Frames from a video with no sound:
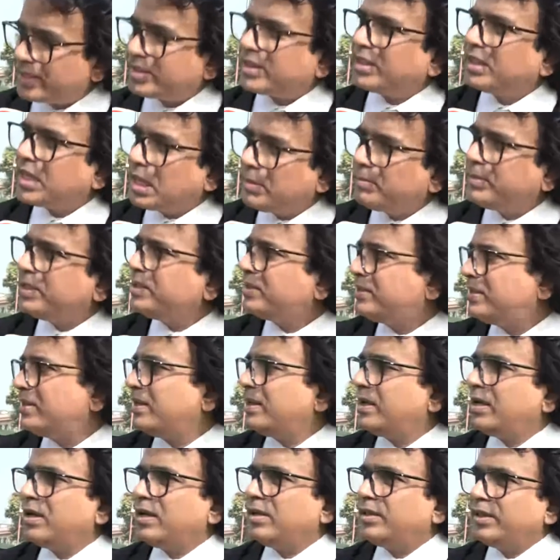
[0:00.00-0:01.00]
of the central
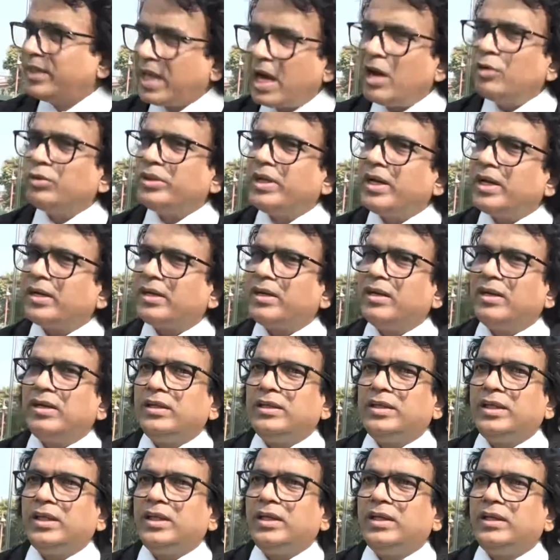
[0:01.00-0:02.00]
government now
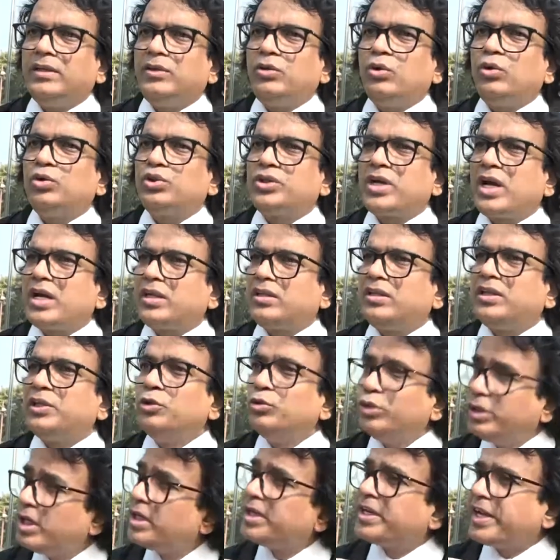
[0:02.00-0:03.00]
that those
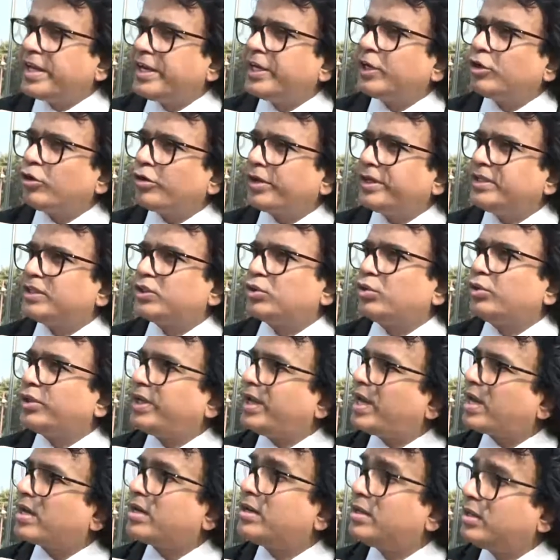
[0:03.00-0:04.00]
are the union
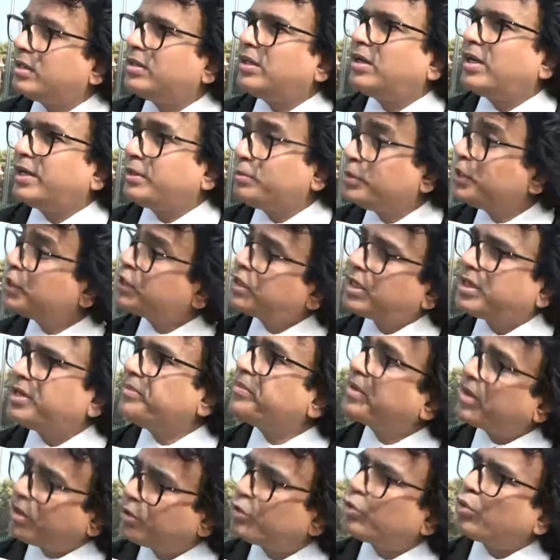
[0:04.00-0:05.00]
territories, so they are under the
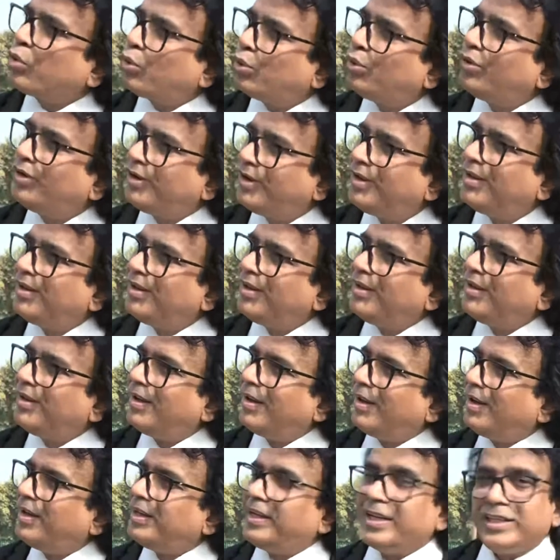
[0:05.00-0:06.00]
administrative control,
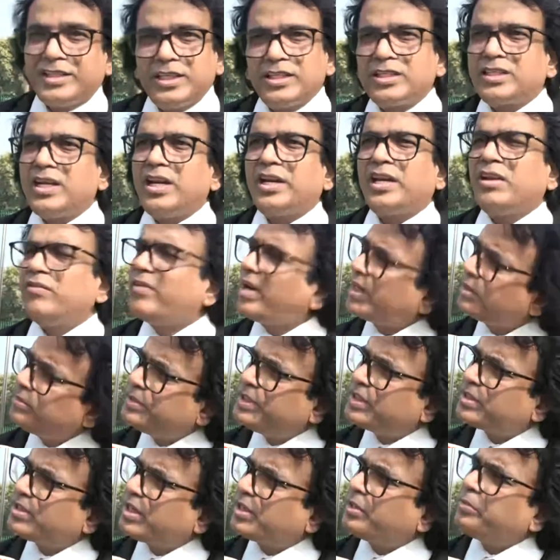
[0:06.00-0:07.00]

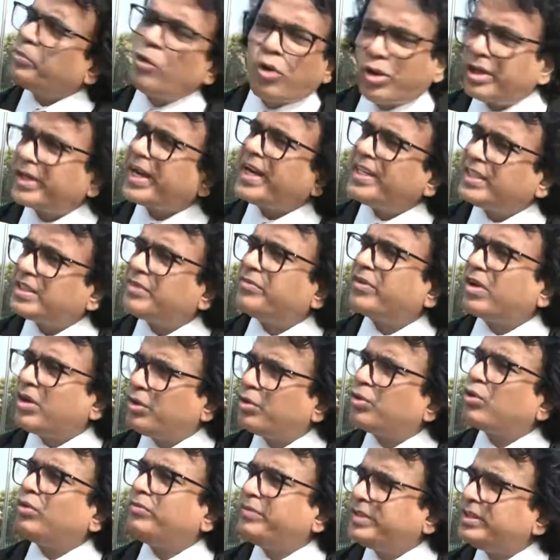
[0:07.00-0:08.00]
legislative, administrative, all
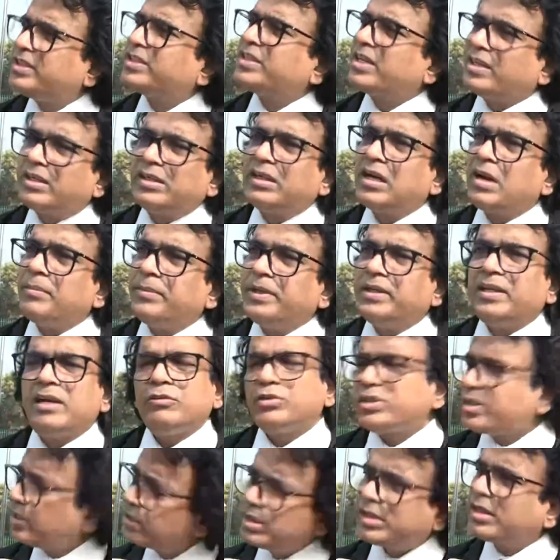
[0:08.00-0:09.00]
kinds of control with the central
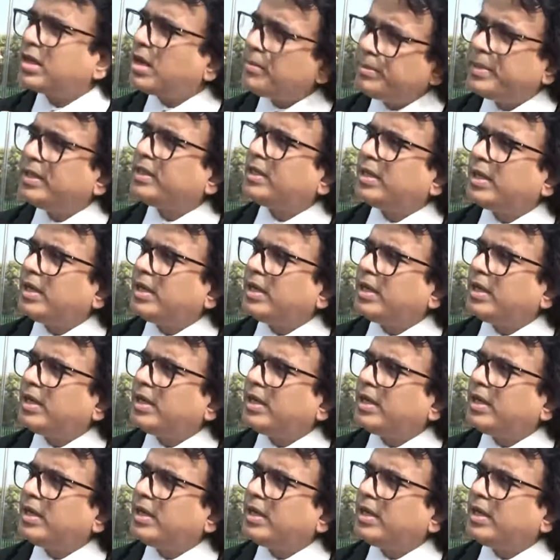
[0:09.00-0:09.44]
government. Now central